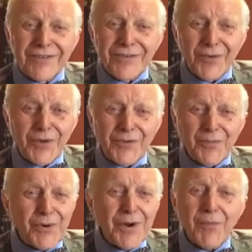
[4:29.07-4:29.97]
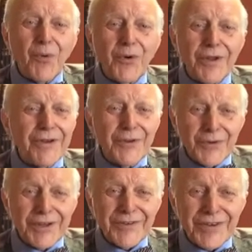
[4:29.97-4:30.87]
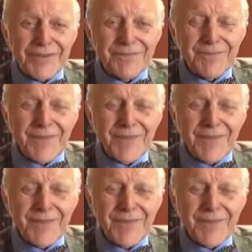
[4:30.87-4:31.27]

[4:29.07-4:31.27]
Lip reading: to its primordial unity.